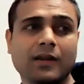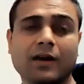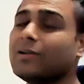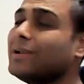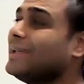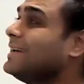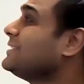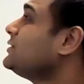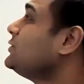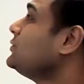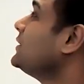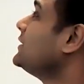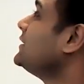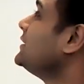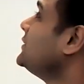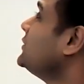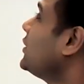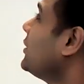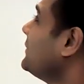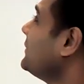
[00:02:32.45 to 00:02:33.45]
Now let's do
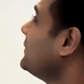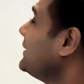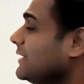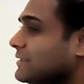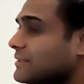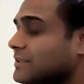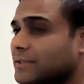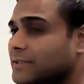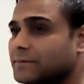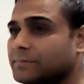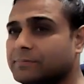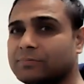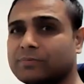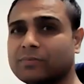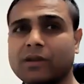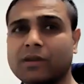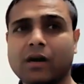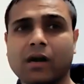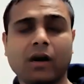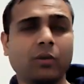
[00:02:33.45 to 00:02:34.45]
the denominator.
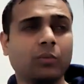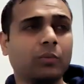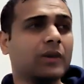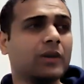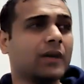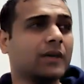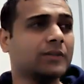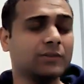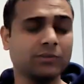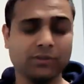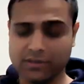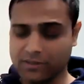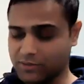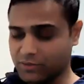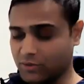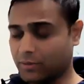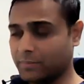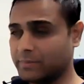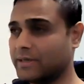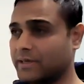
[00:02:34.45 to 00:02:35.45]
How will I do the
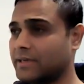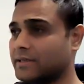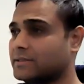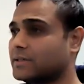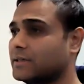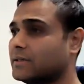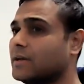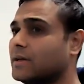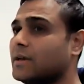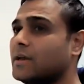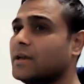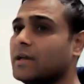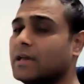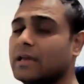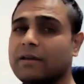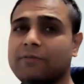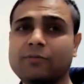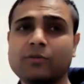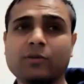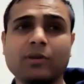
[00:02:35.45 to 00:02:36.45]
denominator?
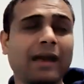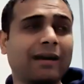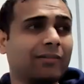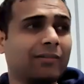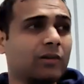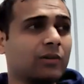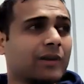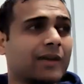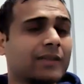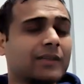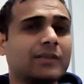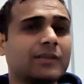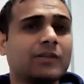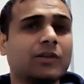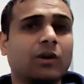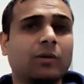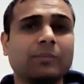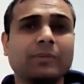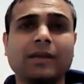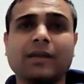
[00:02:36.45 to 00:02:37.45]
If you have a look at the
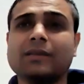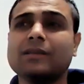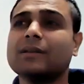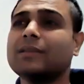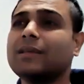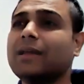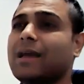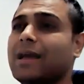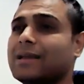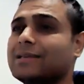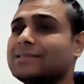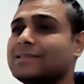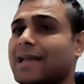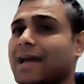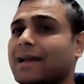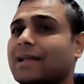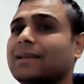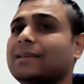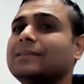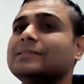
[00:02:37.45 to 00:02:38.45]
denominator, they're
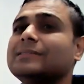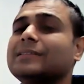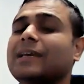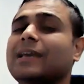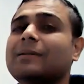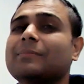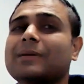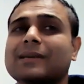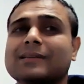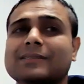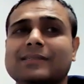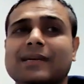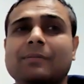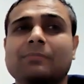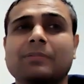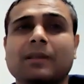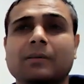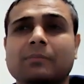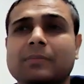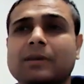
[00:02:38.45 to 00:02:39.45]
exactly same
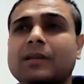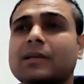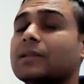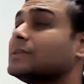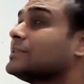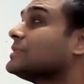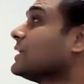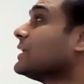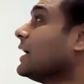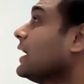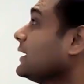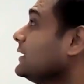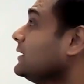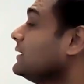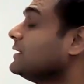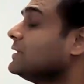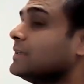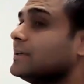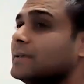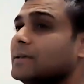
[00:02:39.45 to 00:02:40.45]
except the middle
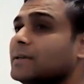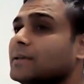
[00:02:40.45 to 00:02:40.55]
sign.